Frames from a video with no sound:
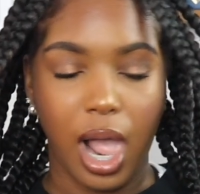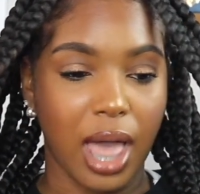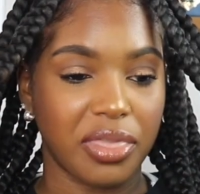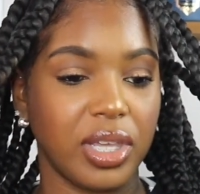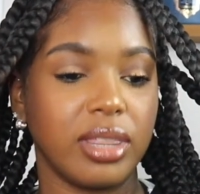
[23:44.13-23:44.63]

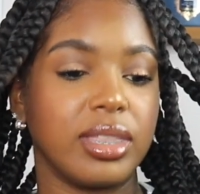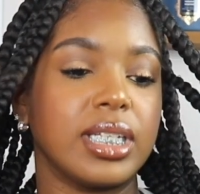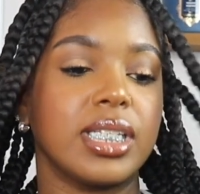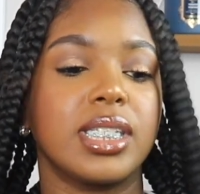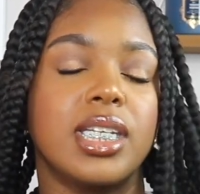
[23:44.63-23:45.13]
I think that
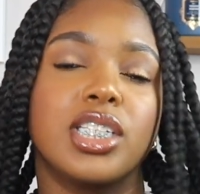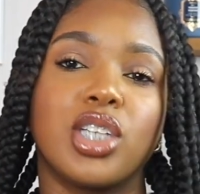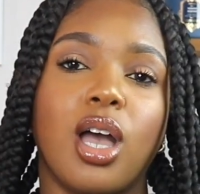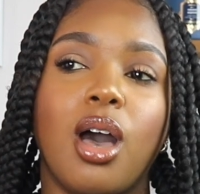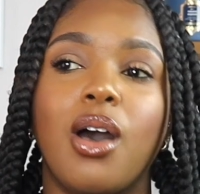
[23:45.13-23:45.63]
is it
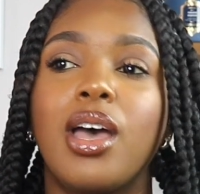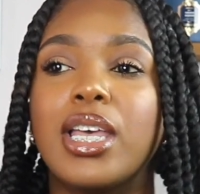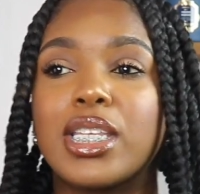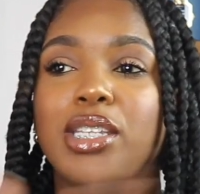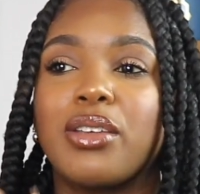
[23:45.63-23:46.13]
y'all.
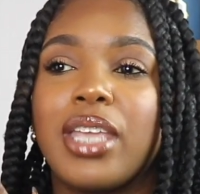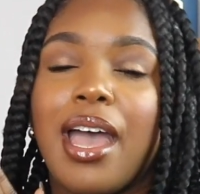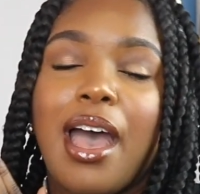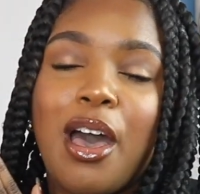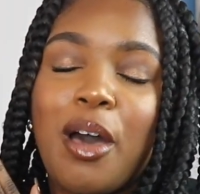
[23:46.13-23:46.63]
So yeah,
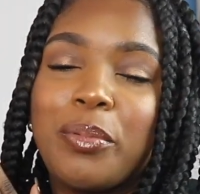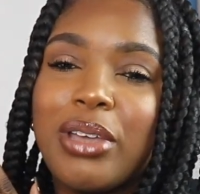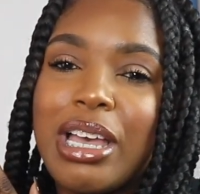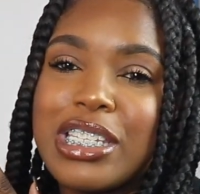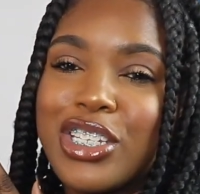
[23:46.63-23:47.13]
I hope you
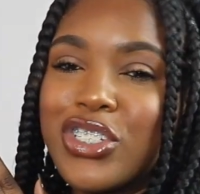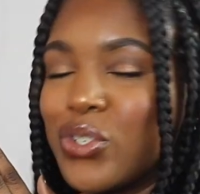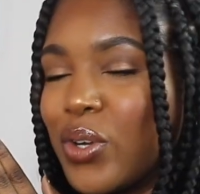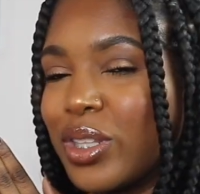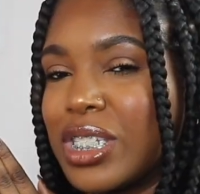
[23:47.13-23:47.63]
guys
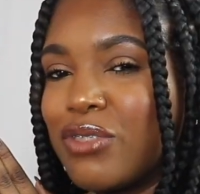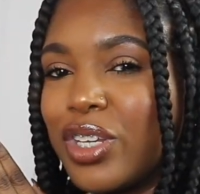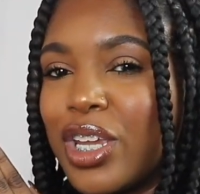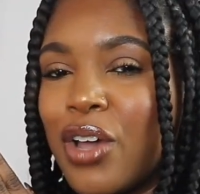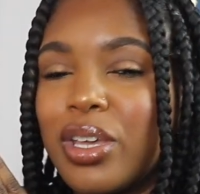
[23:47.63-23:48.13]
enjoyed this
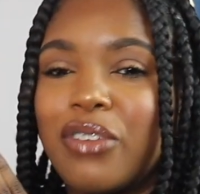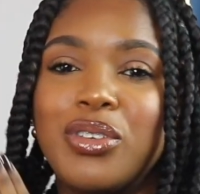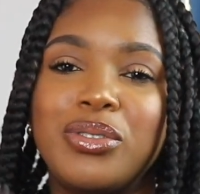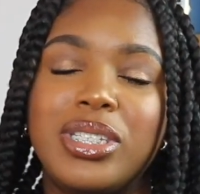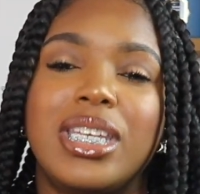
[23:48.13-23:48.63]
video. If
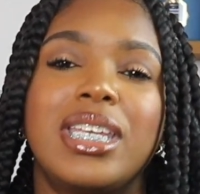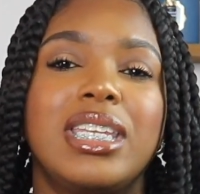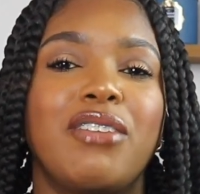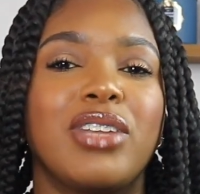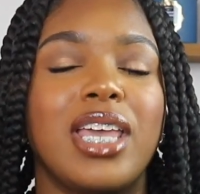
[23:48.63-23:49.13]
you did,
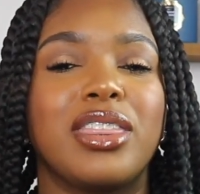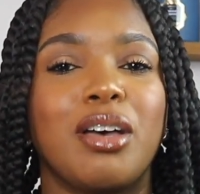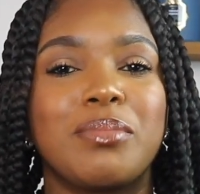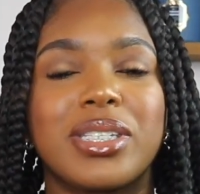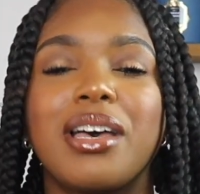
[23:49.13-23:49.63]
give it a
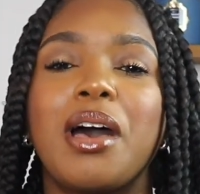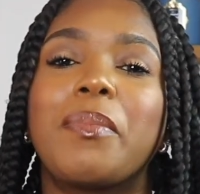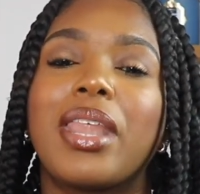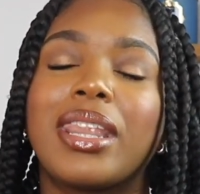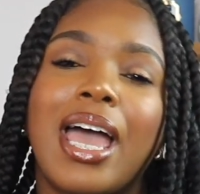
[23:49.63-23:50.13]
thumbs
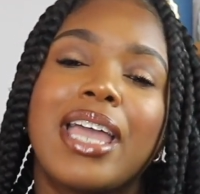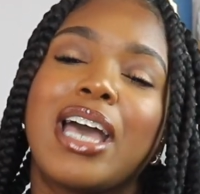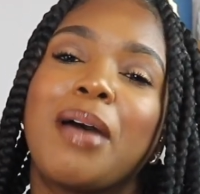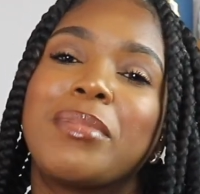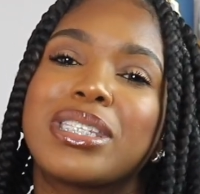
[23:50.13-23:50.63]
up, like,
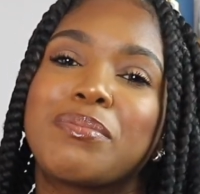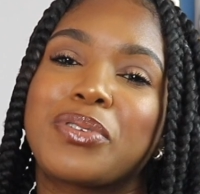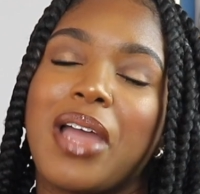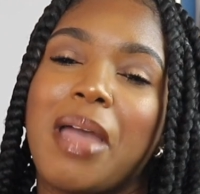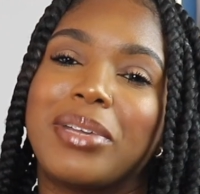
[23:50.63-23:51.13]
comment,
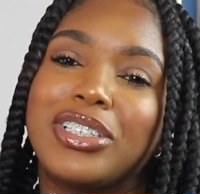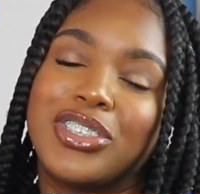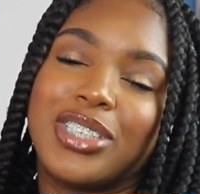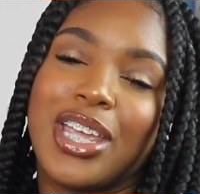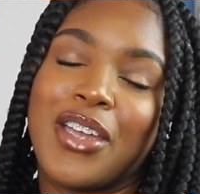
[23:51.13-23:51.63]
subscribe, and
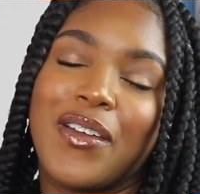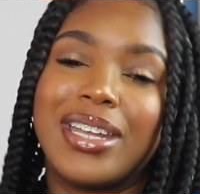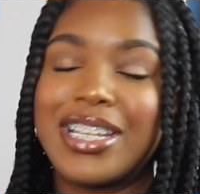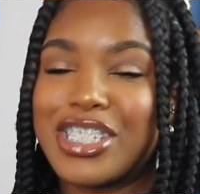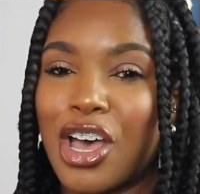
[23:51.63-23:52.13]
share.
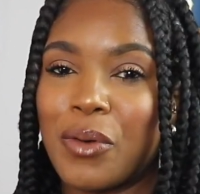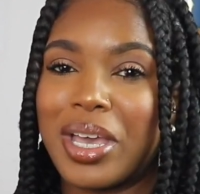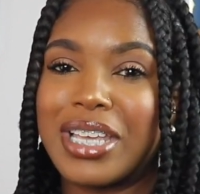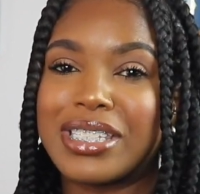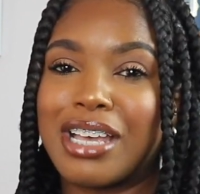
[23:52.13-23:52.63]
And as
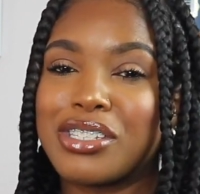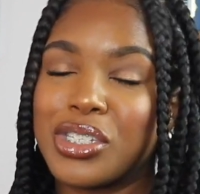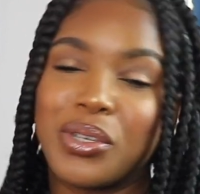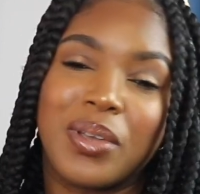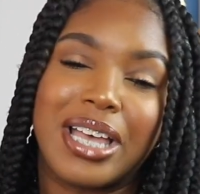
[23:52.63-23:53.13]
always, I'll
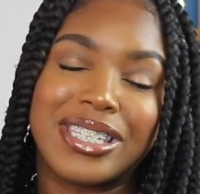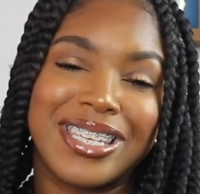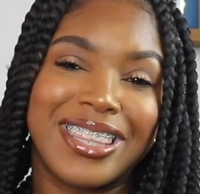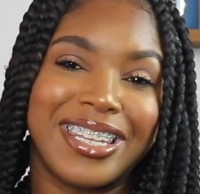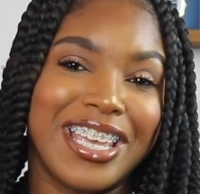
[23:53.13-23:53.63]
see you guys
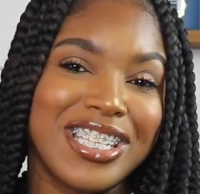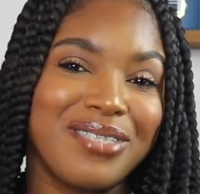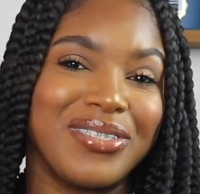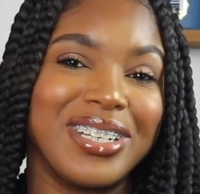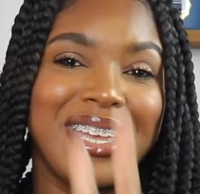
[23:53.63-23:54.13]
in the
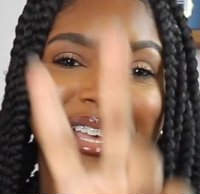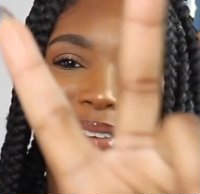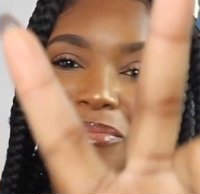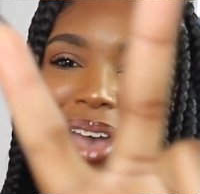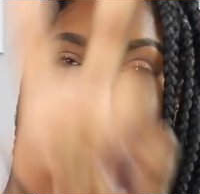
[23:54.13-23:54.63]
next one.
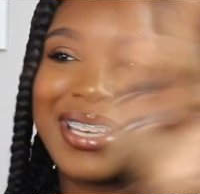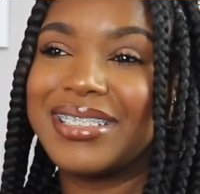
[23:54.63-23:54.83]
Bye.